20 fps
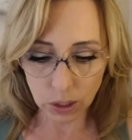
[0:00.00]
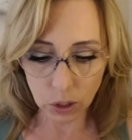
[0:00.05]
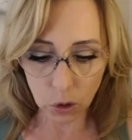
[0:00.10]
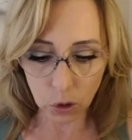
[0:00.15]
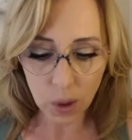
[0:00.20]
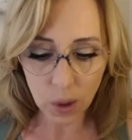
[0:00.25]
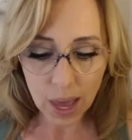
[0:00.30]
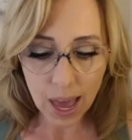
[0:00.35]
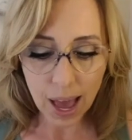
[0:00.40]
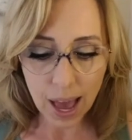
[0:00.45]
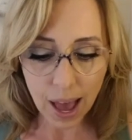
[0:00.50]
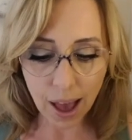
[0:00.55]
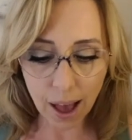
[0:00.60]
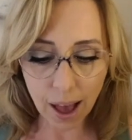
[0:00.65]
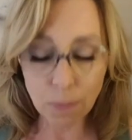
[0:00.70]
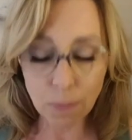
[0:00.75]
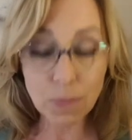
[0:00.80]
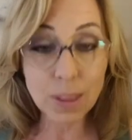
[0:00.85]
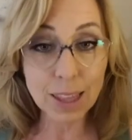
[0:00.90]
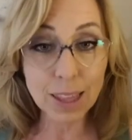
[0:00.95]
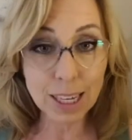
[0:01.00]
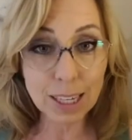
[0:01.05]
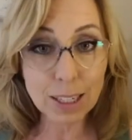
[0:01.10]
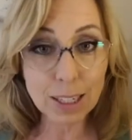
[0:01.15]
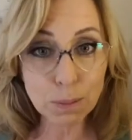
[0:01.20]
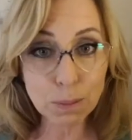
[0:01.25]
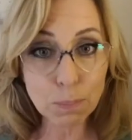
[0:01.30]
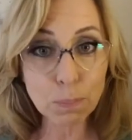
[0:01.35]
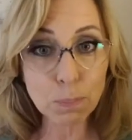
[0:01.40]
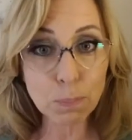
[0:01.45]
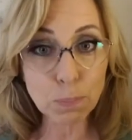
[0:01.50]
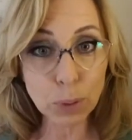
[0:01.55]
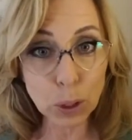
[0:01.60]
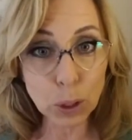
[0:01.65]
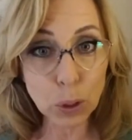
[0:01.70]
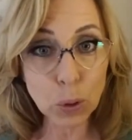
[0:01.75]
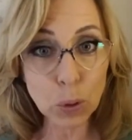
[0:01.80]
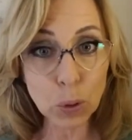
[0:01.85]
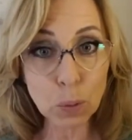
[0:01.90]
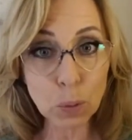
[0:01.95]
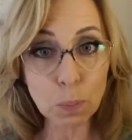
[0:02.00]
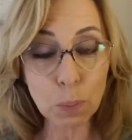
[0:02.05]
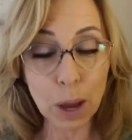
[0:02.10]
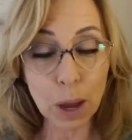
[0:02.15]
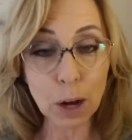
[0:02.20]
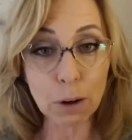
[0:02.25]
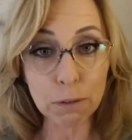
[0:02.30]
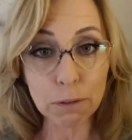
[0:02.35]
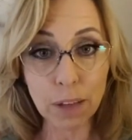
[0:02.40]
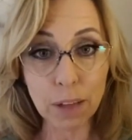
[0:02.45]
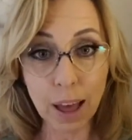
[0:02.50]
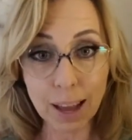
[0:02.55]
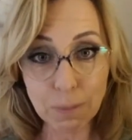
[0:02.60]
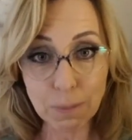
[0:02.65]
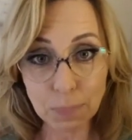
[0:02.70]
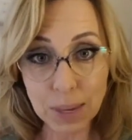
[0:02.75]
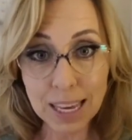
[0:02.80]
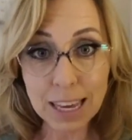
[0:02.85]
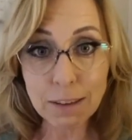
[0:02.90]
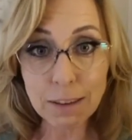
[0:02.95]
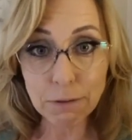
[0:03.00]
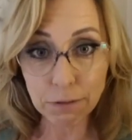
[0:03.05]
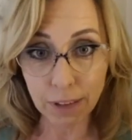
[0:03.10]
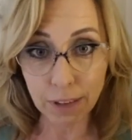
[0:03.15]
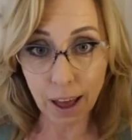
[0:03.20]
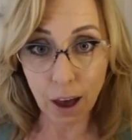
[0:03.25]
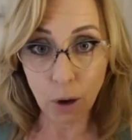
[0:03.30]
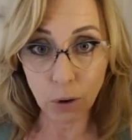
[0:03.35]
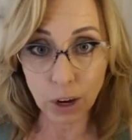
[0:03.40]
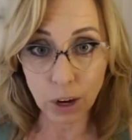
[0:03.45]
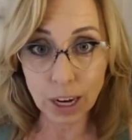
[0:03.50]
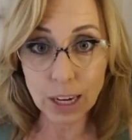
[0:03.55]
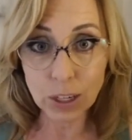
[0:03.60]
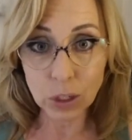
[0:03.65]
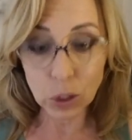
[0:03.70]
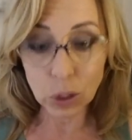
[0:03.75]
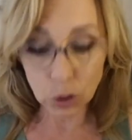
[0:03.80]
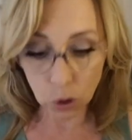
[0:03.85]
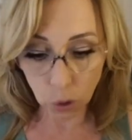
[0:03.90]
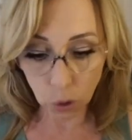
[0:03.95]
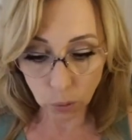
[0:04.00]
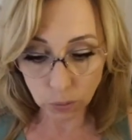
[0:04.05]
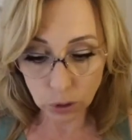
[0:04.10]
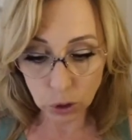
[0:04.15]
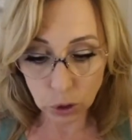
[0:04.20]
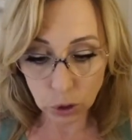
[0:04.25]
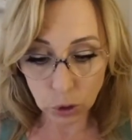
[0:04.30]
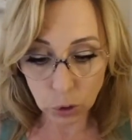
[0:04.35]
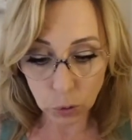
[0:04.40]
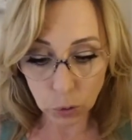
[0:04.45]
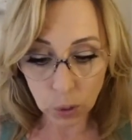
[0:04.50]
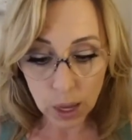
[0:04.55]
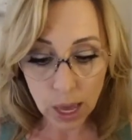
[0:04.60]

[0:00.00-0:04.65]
So this blue butterfly pea flower is known to